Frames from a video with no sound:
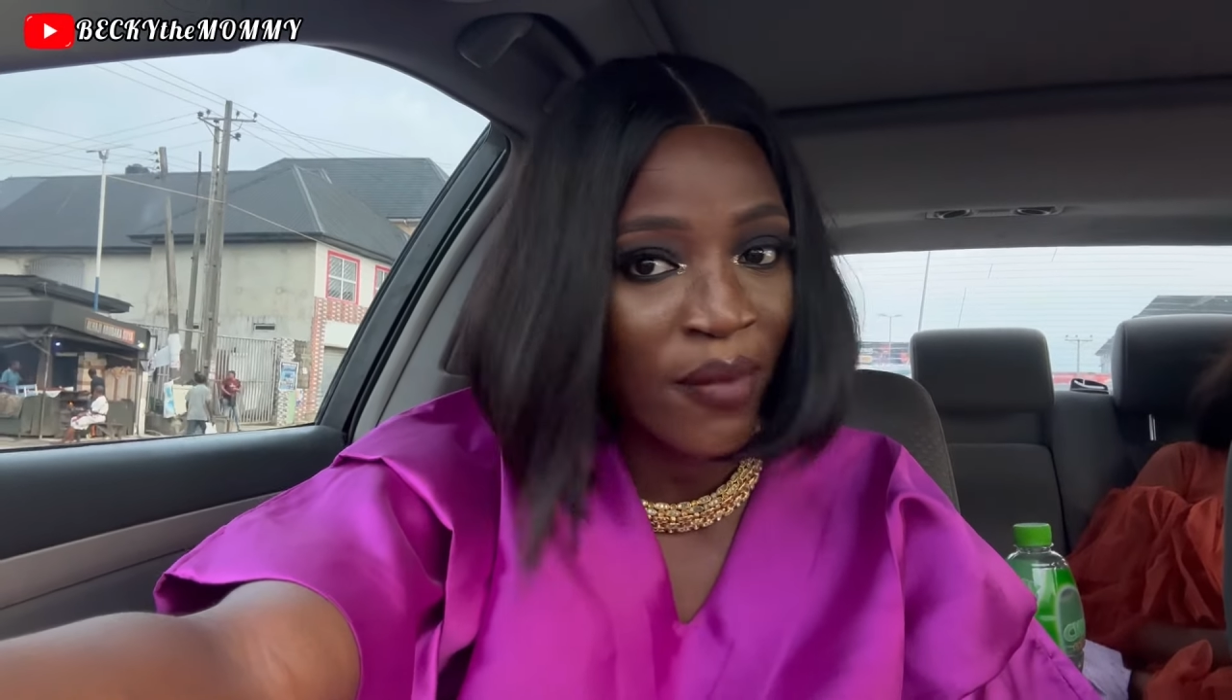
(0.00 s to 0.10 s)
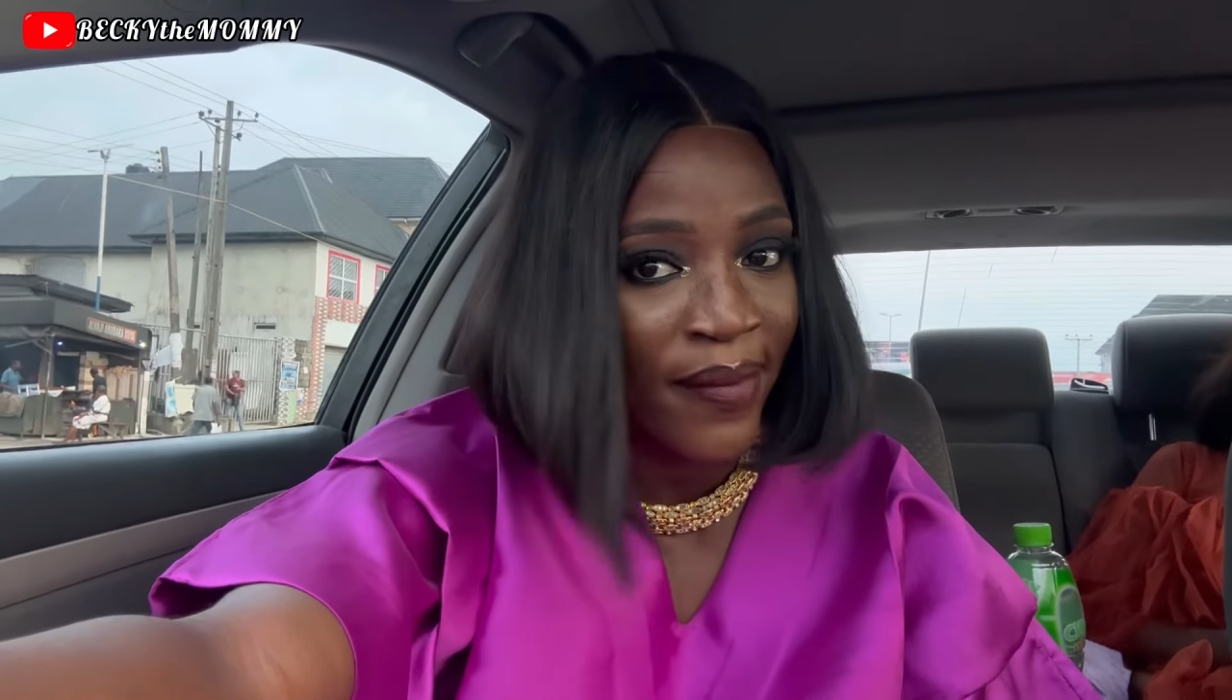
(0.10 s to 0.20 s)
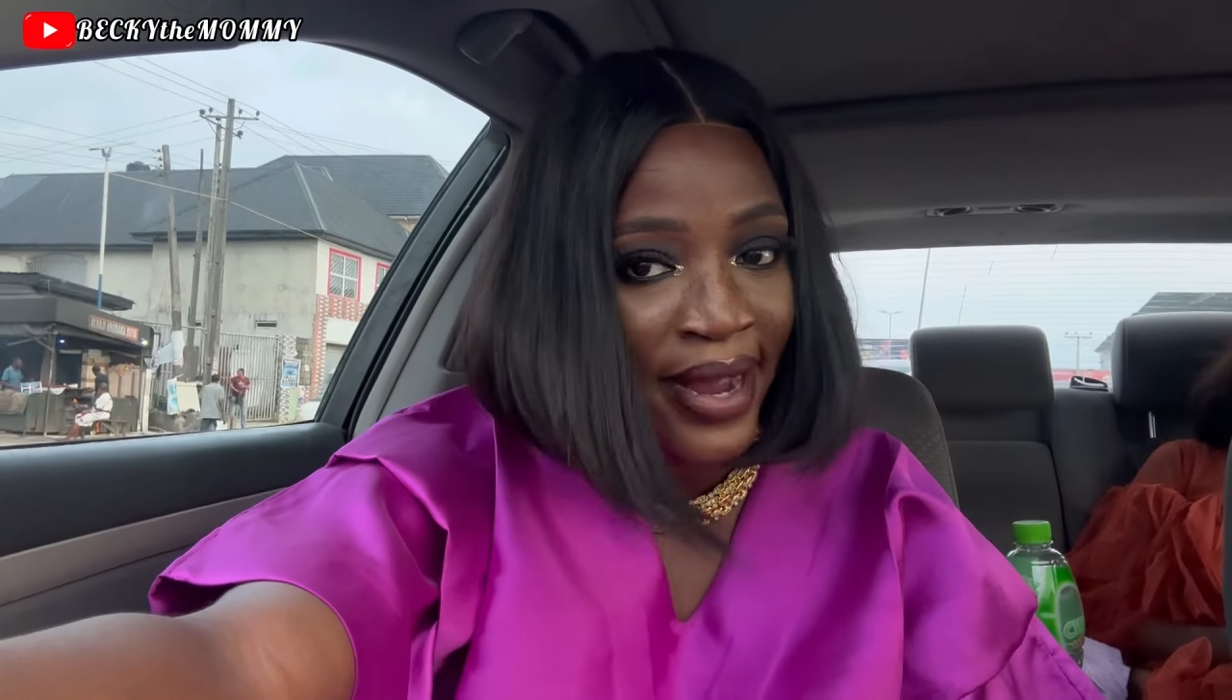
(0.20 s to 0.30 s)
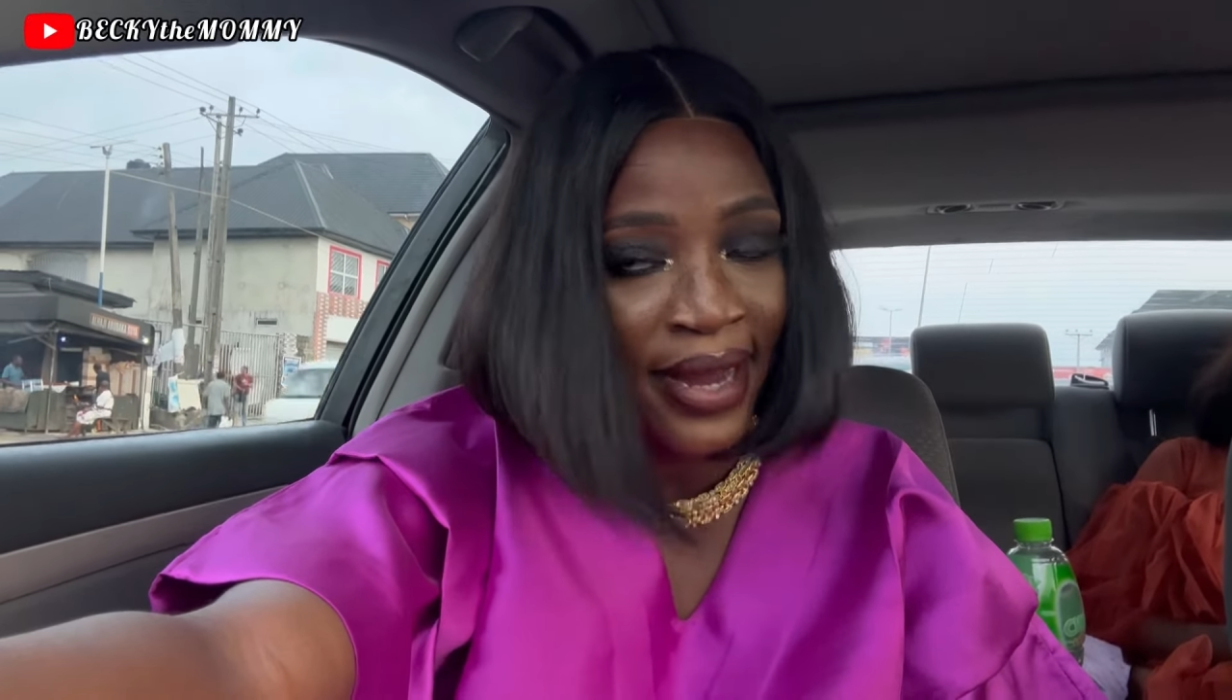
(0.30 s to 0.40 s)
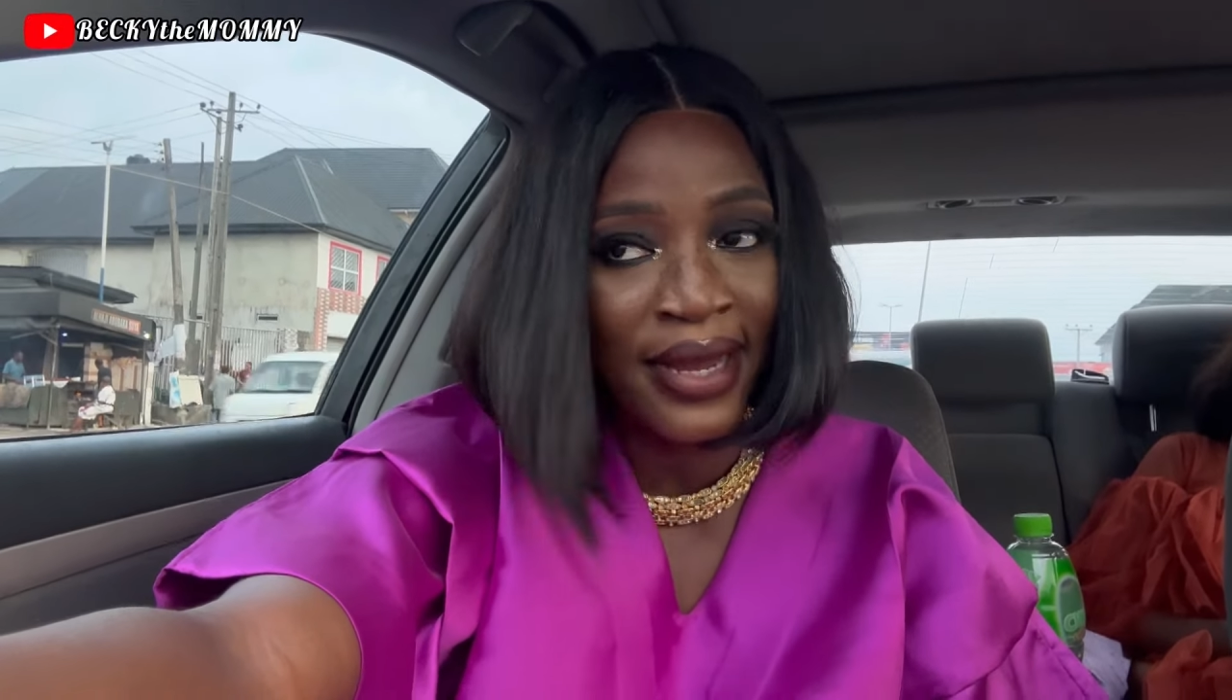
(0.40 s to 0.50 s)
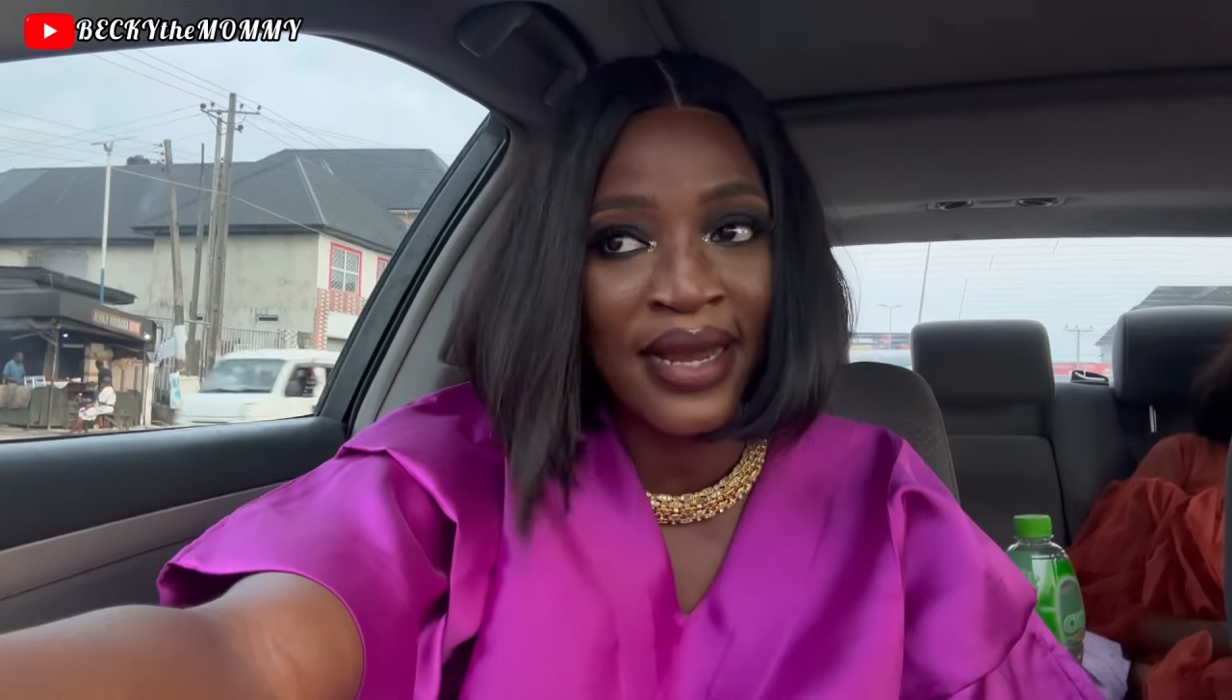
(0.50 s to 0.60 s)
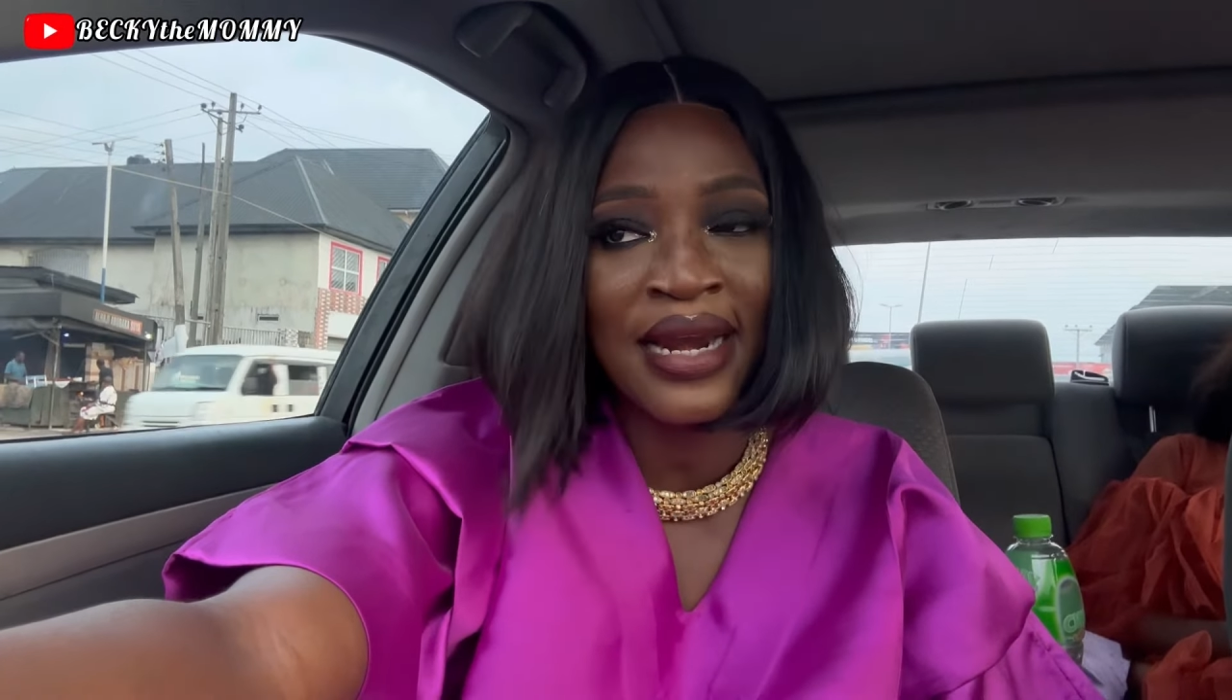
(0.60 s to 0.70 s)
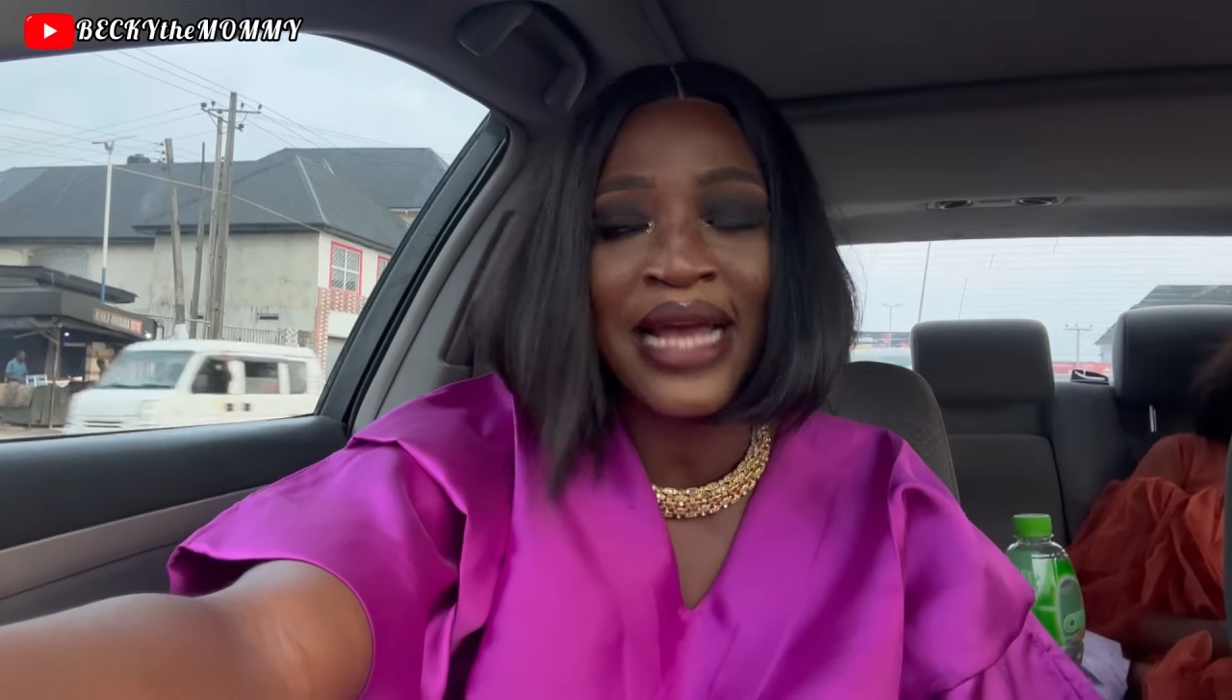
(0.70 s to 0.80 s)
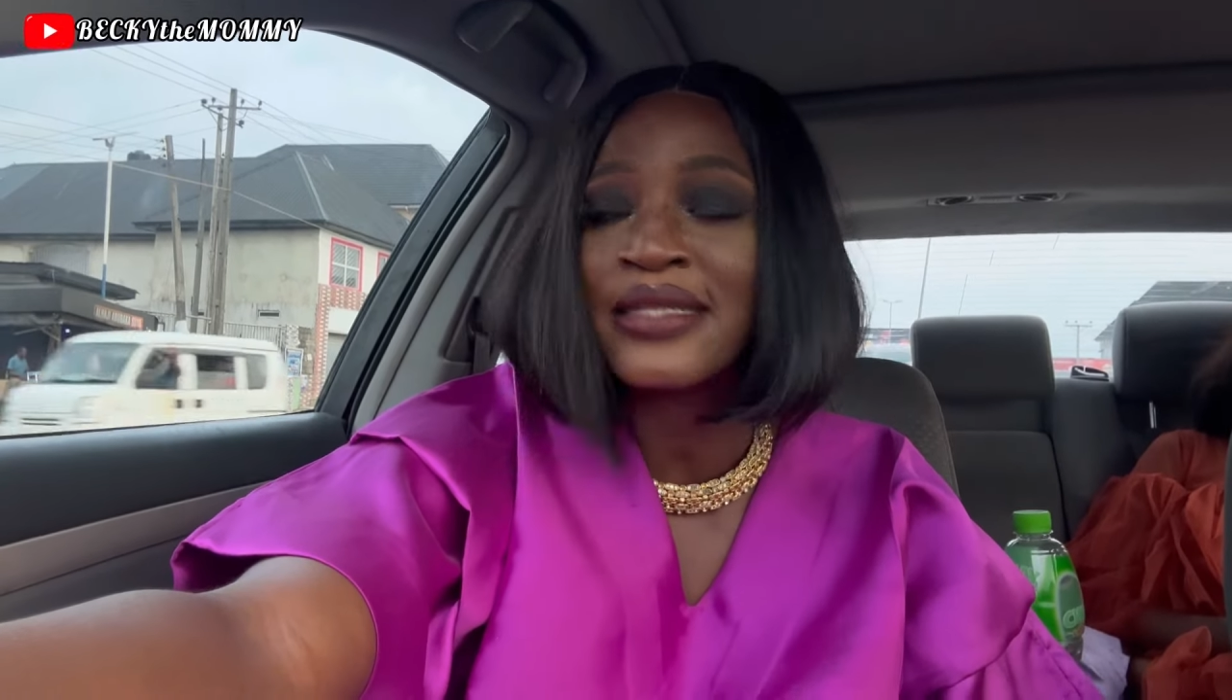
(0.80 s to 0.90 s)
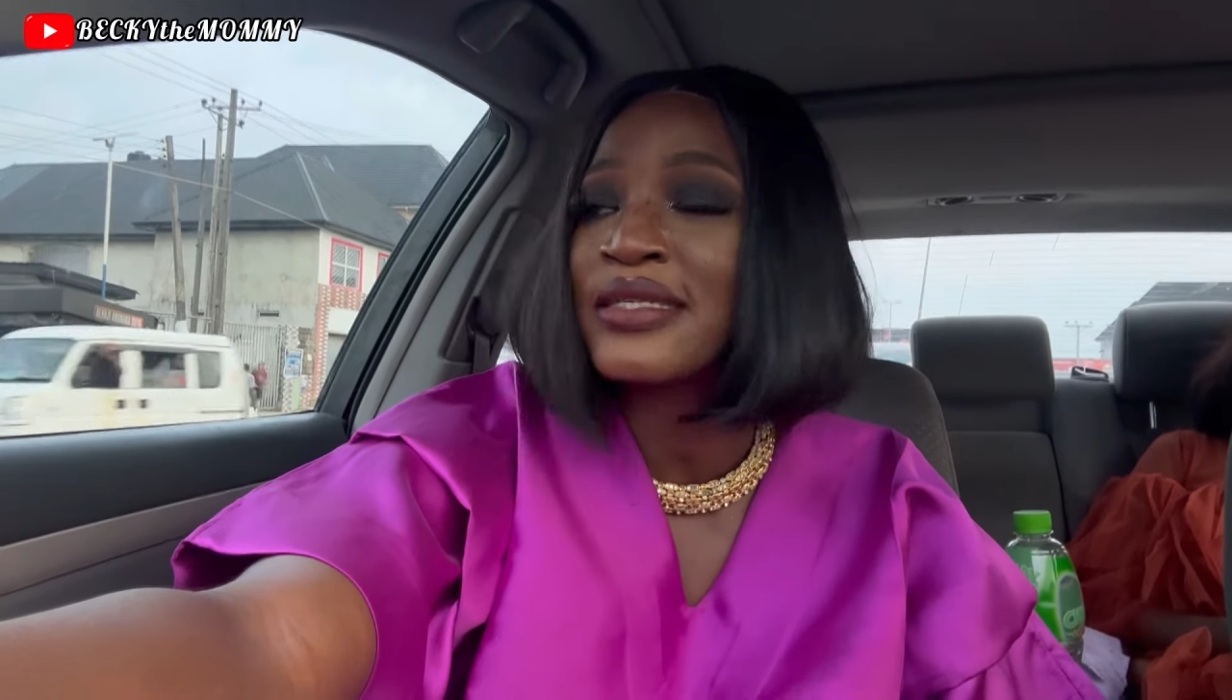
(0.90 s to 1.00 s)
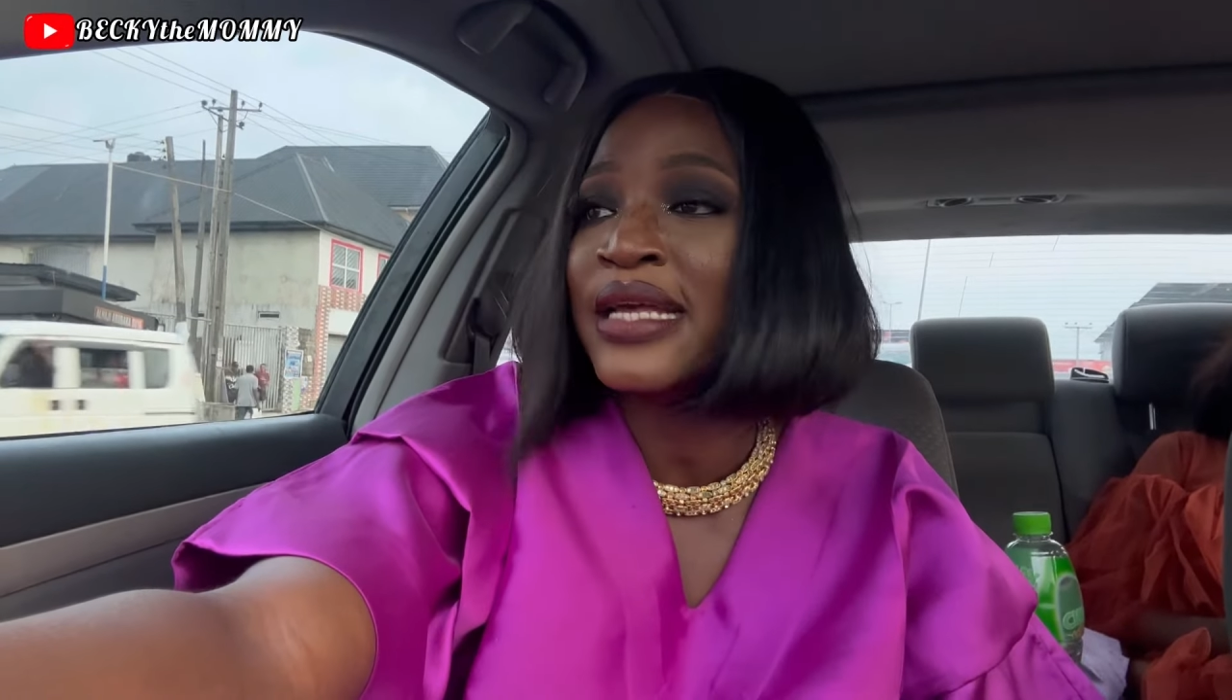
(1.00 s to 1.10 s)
my glasses,